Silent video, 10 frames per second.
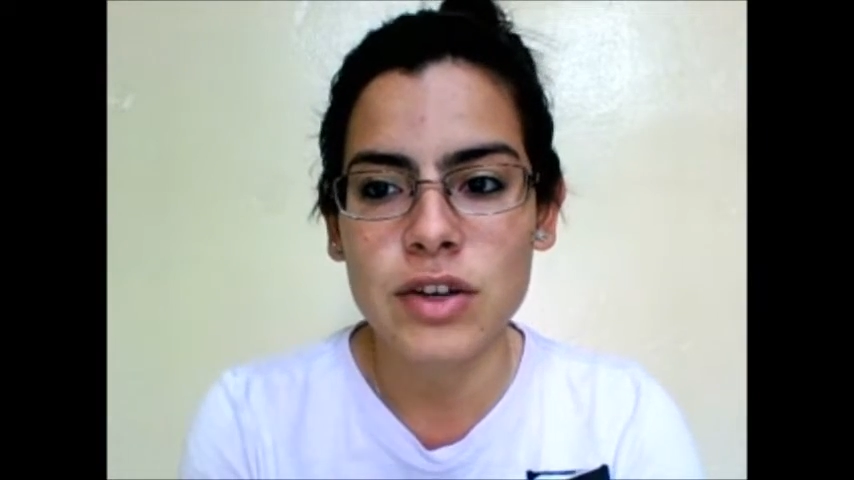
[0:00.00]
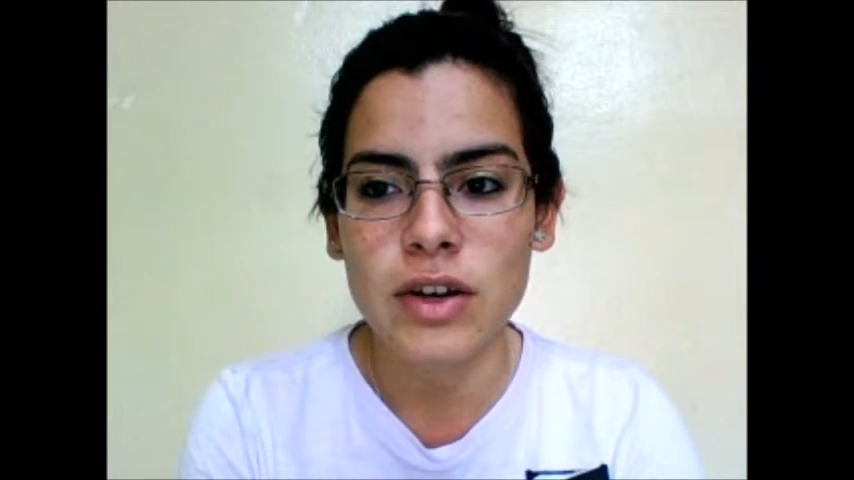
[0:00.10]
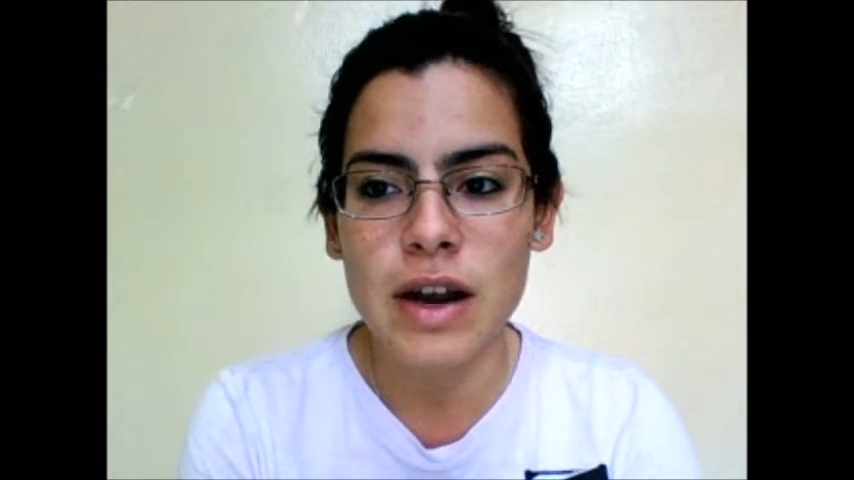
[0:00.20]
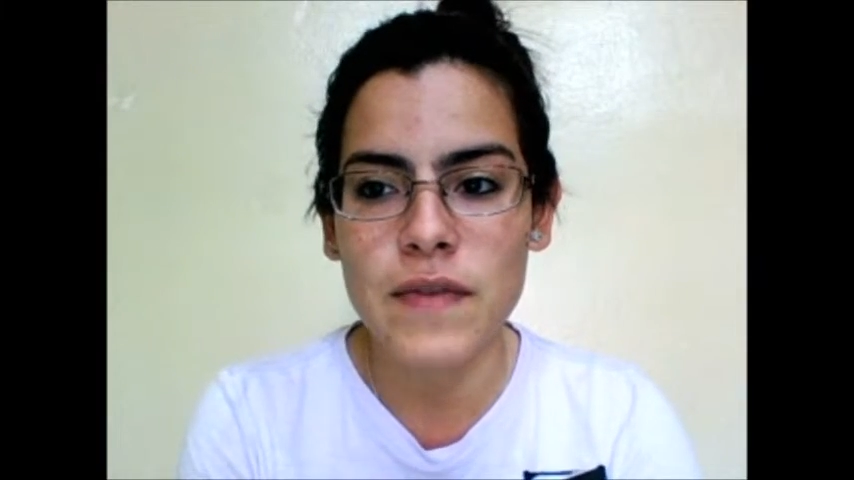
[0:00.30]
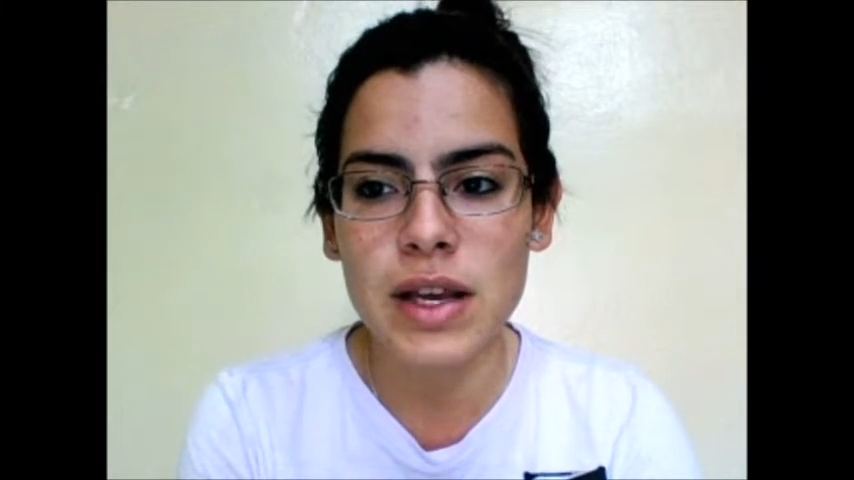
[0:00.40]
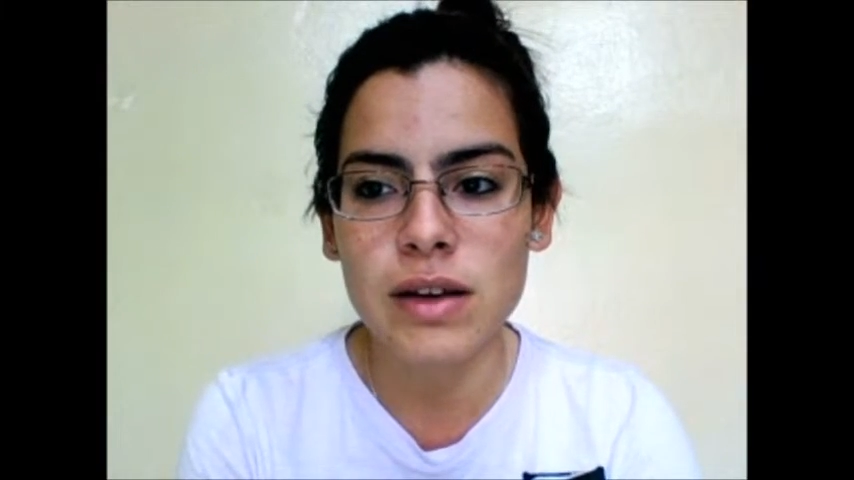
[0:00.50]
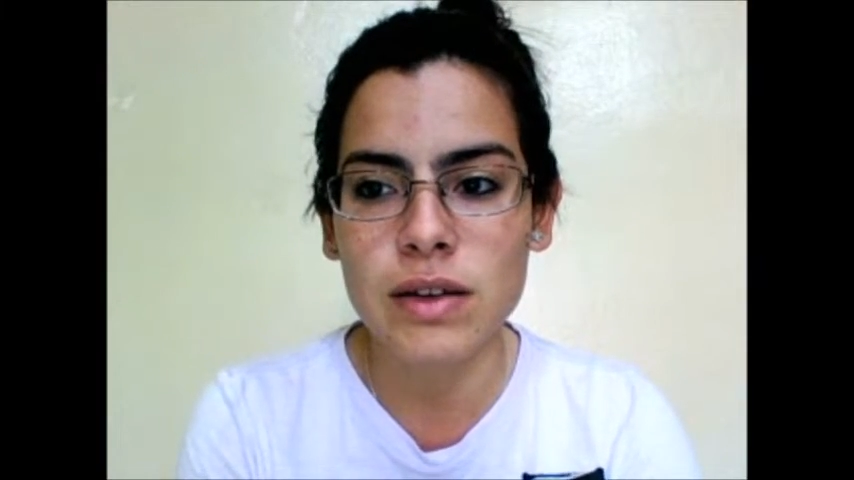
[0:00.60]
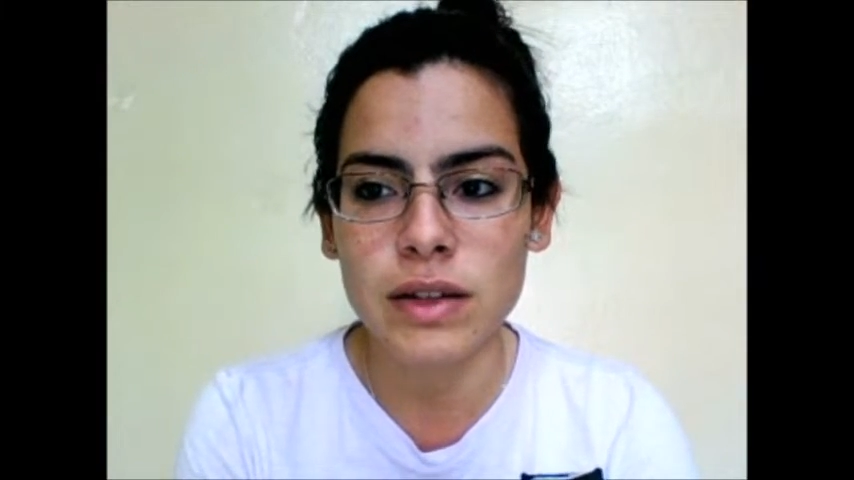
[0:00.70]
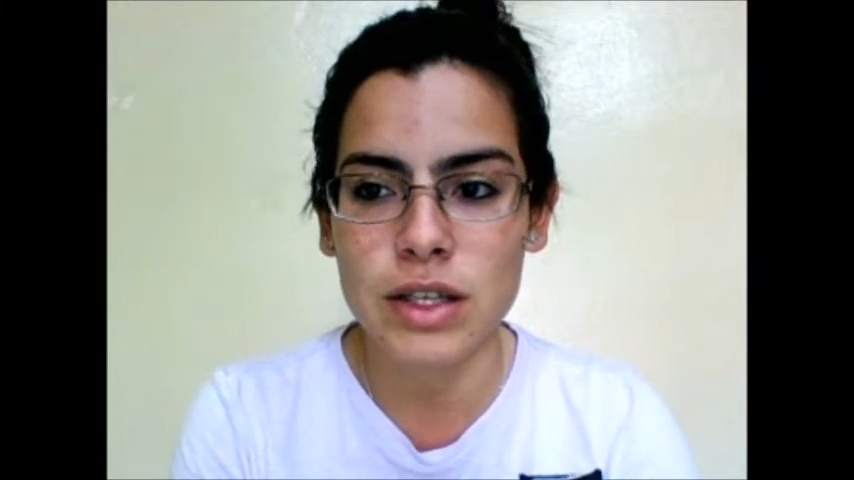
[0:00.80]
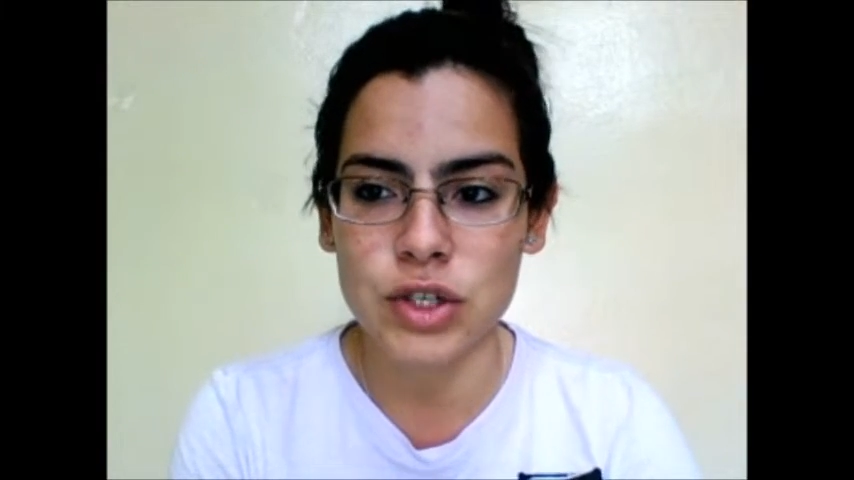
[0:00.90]
geographical
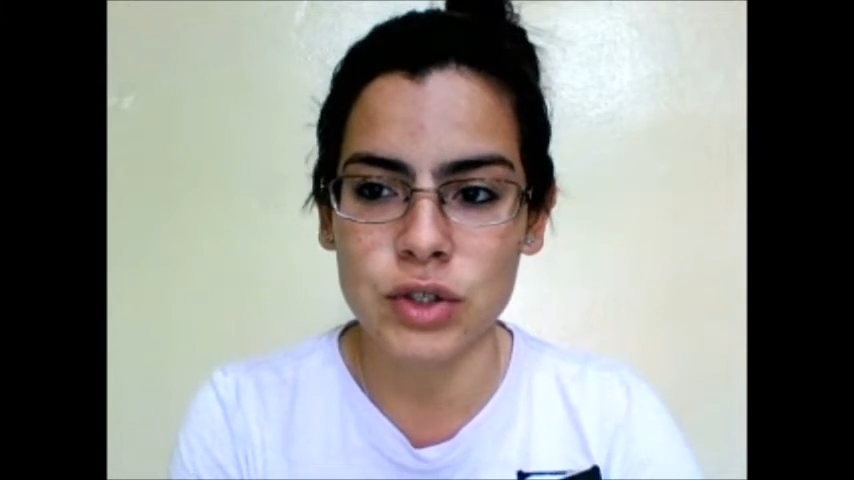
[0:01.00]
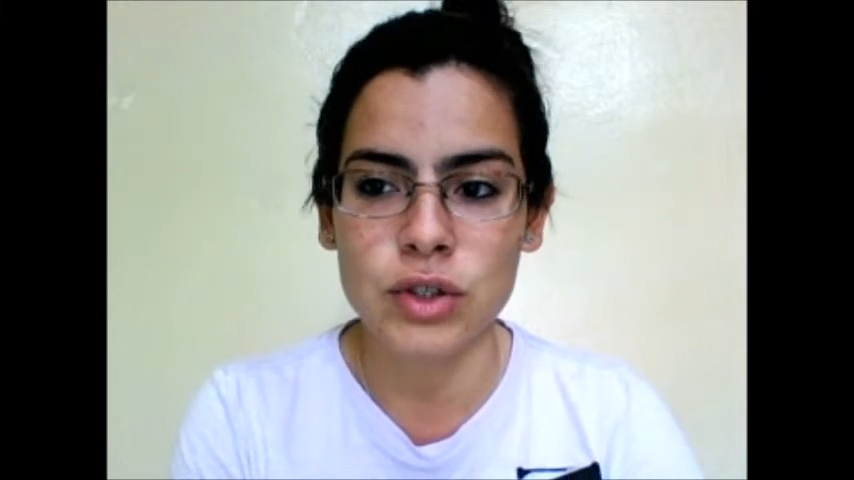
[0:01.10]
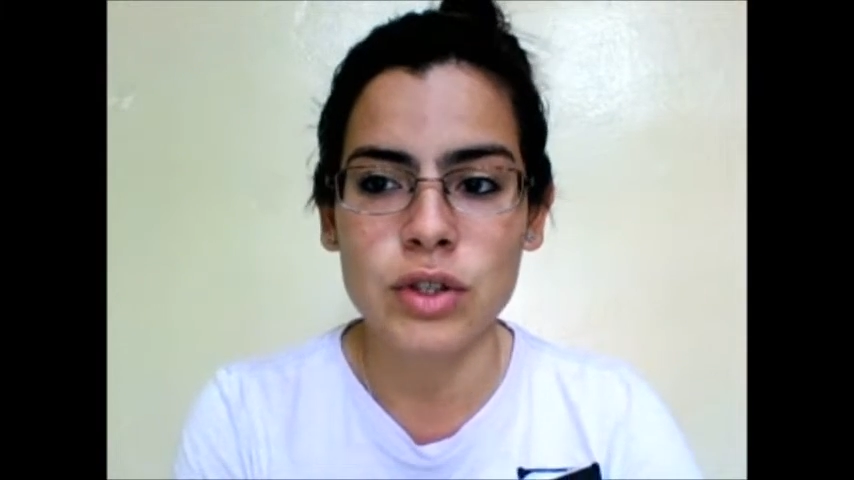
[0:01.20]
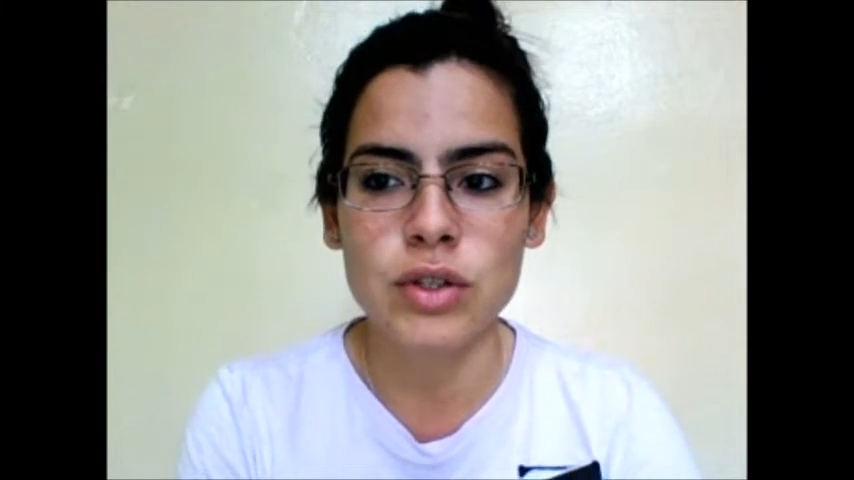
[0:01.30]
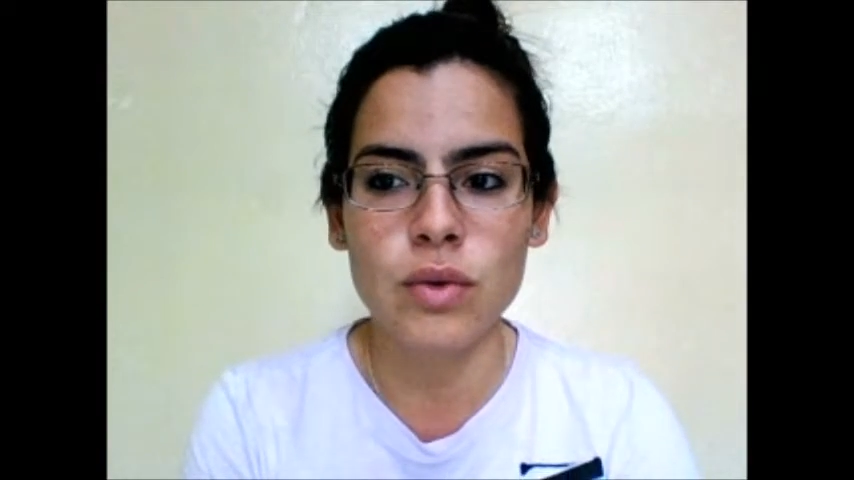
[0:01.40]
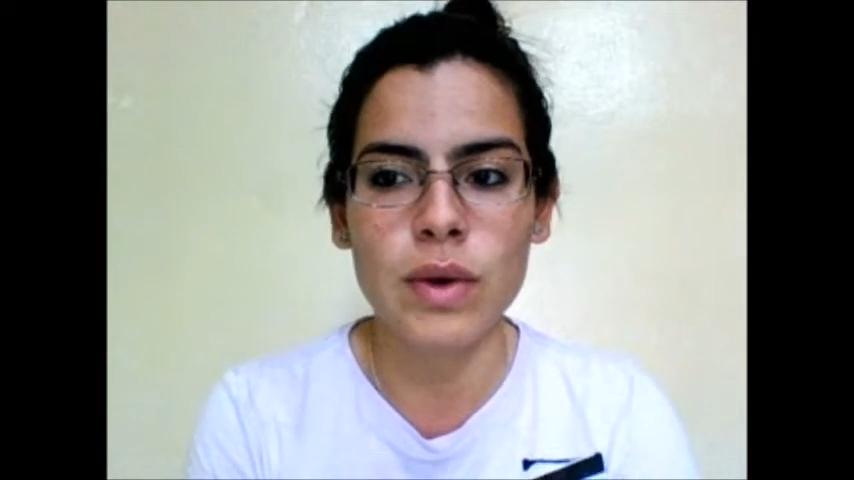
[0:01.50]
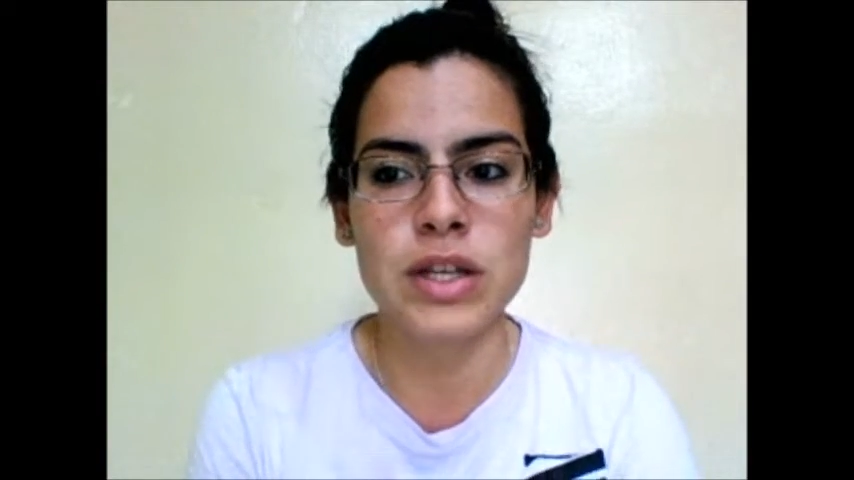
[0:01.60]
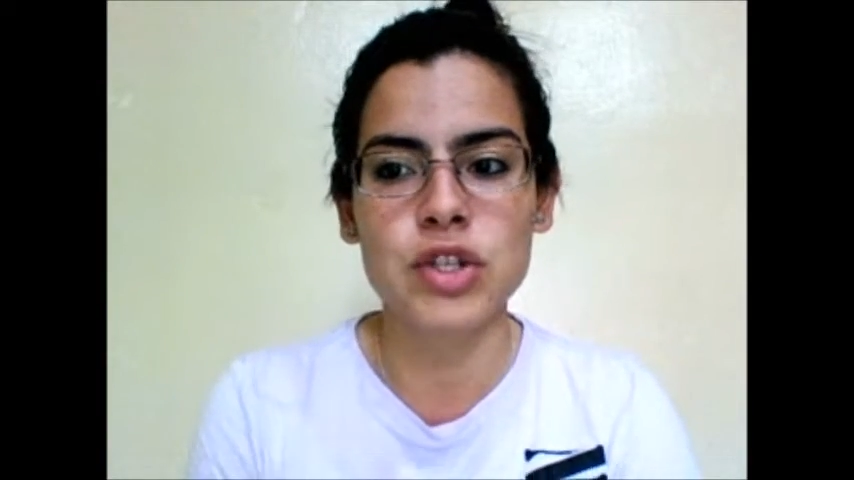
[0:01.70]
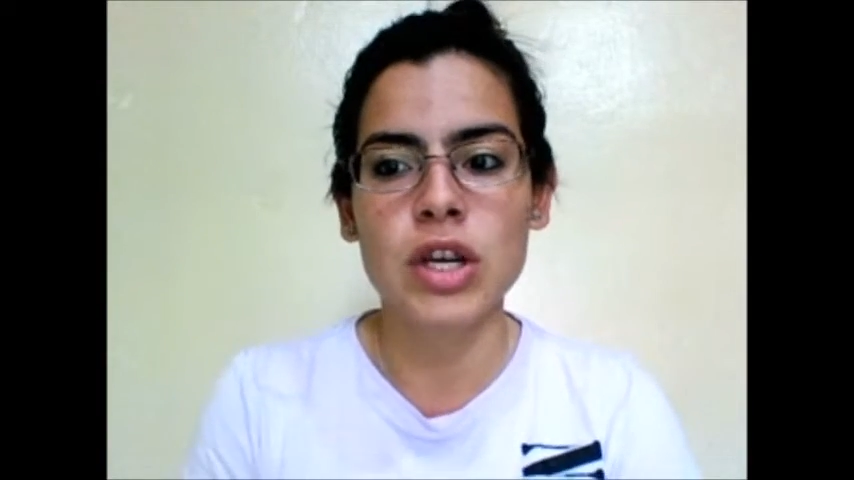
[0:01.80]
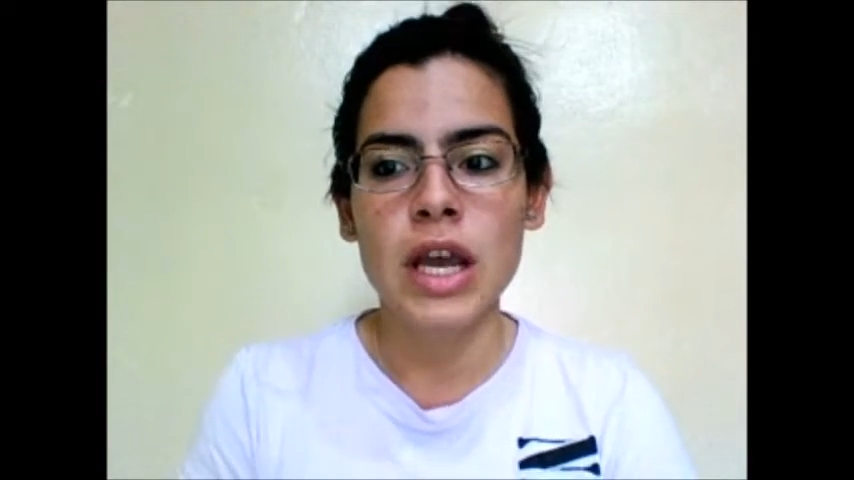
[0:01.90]
conditions to
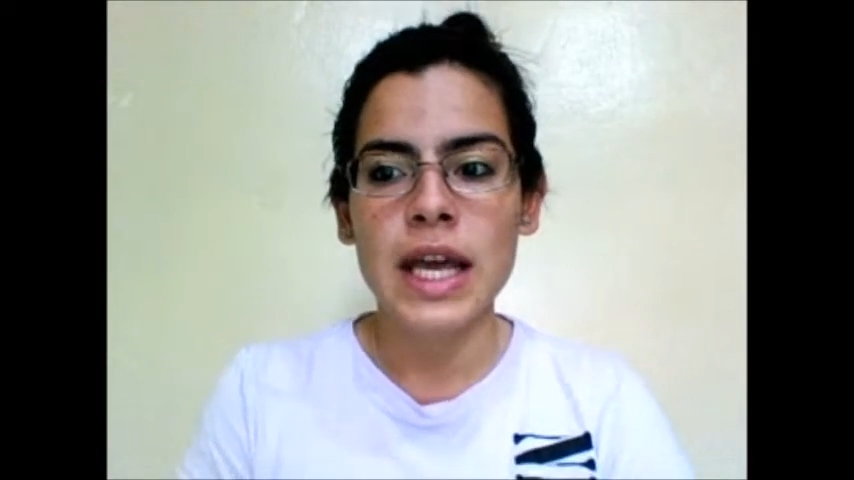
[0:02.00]
which